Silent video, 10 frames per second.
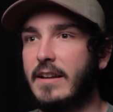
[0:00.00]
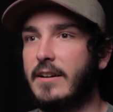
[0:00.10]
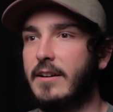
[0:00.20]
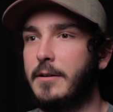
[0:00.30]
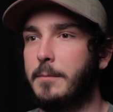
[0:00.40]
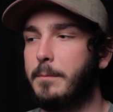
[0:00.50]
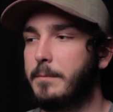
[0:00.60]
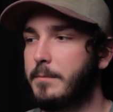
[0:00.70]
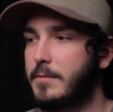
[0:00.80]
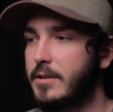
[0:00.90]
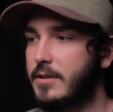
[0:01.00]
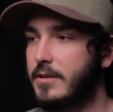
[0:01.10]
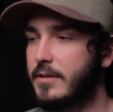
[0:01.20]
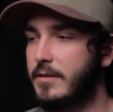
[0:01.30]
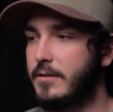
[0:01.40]
a
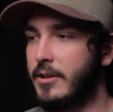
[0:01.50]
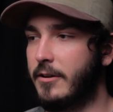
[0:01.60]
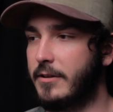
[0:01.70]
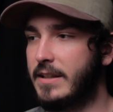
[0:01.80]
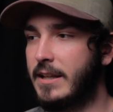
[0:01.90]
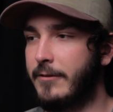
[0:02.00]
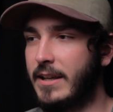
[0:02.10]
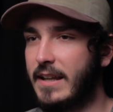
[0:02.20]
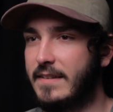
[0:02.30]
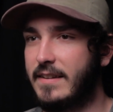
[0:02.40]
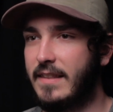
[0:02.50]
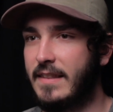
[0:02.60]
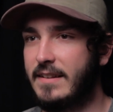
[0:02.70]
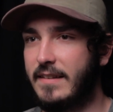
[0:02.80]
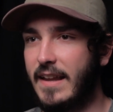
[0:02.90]
giving in
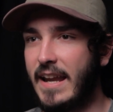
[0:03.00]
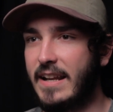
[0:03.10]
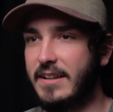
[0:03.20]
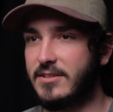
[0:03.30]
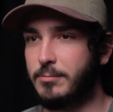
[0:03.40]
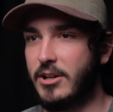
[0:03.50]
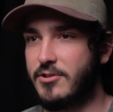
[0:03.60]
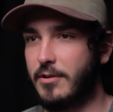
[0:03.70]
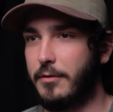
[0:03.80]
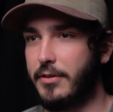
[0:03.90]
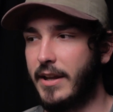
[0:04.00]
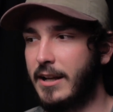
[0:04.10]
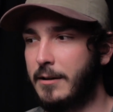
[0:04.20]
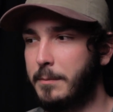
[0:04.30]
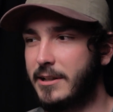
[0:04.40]
to the 80s retro
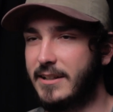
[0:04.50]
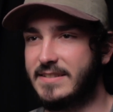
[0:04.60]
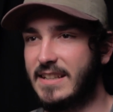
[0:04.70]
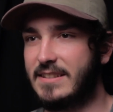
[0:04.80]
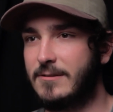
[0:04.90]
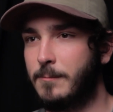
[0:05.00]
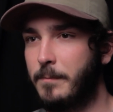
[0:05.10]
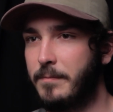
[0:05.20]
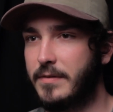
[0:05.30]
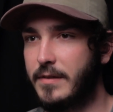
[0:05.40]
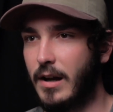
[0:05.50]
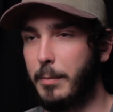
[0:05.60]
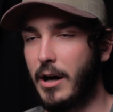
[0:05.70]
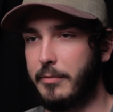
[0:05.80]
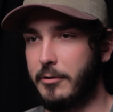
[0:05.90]
thing because that's a
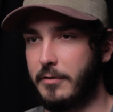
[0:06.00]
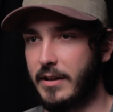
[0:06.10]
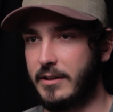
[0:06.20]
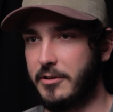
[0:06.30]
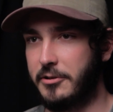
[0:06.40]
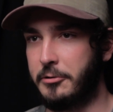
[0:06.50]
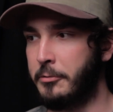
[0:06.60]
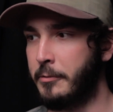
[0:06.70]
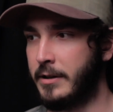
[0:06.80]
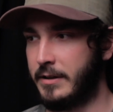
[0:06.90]
popular thing to do,